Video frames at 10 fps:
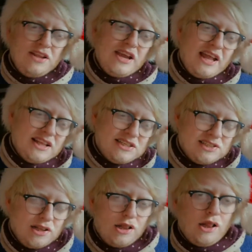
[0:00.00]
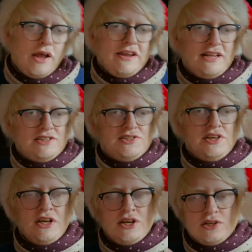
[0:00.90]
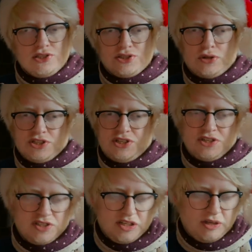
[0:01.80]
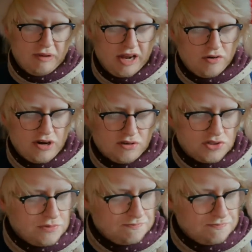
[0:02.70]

and you get this light saltiness in the background.